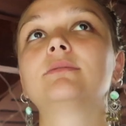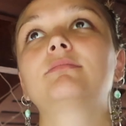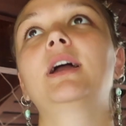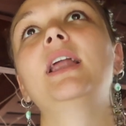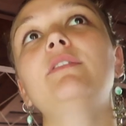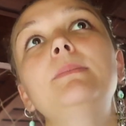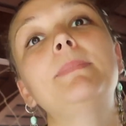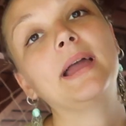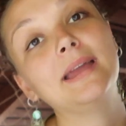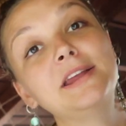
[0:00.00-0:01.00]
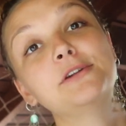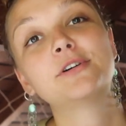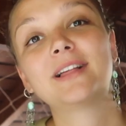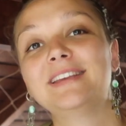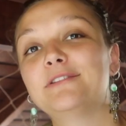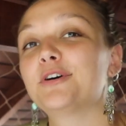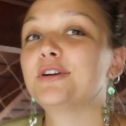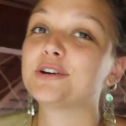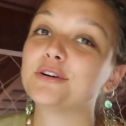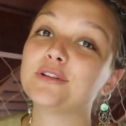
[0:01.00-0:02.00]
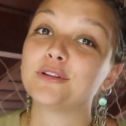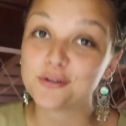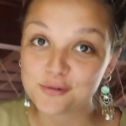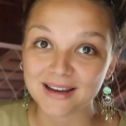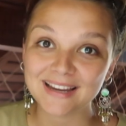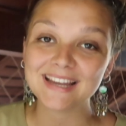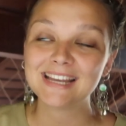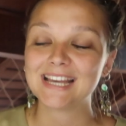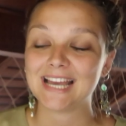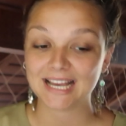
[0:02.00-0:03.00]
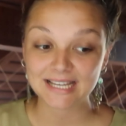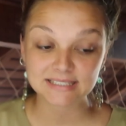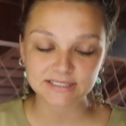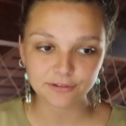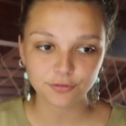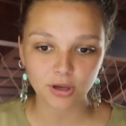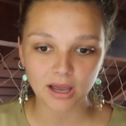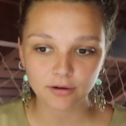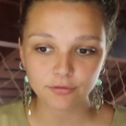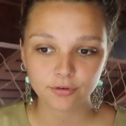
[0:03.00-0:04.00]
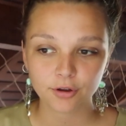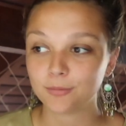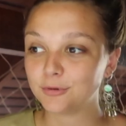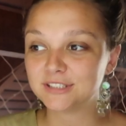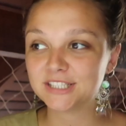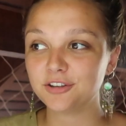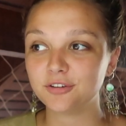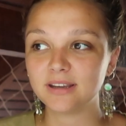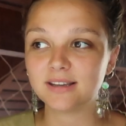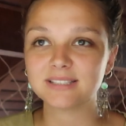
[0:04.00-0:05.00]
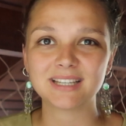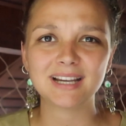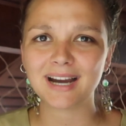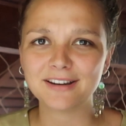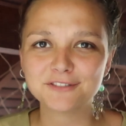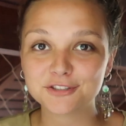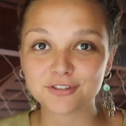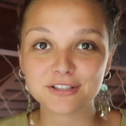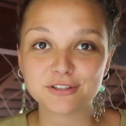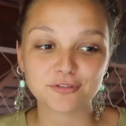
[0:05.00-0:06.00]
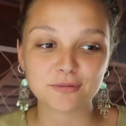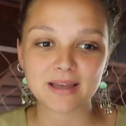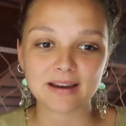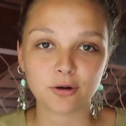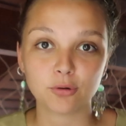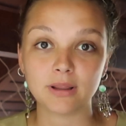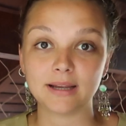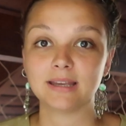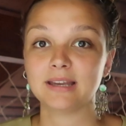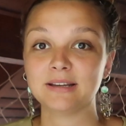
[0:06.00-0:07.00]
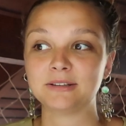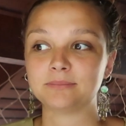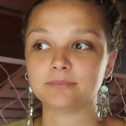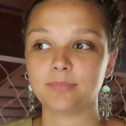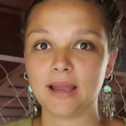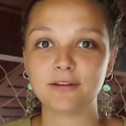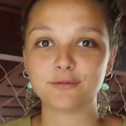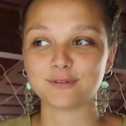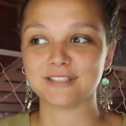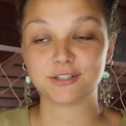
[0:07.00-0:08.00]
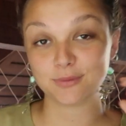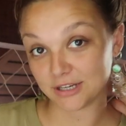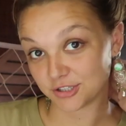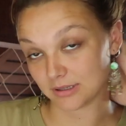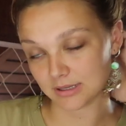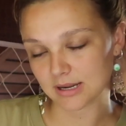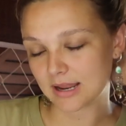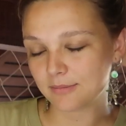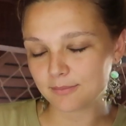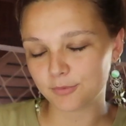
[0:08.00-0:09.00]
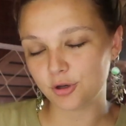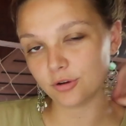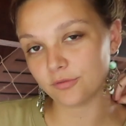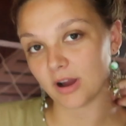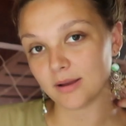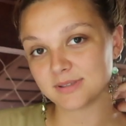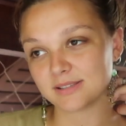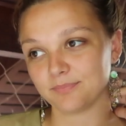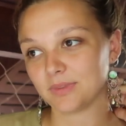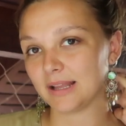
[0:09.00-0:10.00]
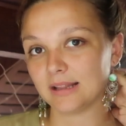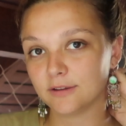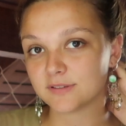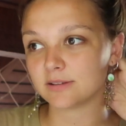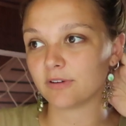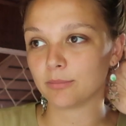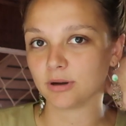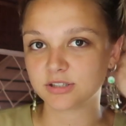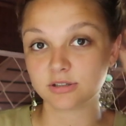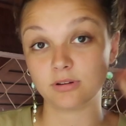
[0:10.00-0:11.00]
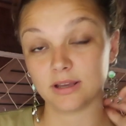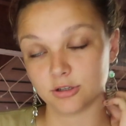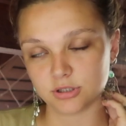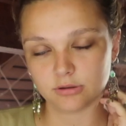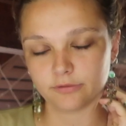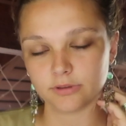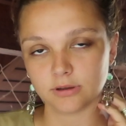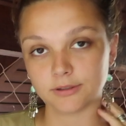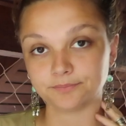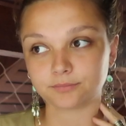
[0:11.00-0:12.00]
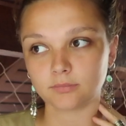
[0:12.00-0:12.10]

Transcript: kind of in pain, or like you've got to go a long way, and if you have music in your ears, it can kind of distract you from that whole like painful situation, and you know, vibes like lifts the vibrational energy of the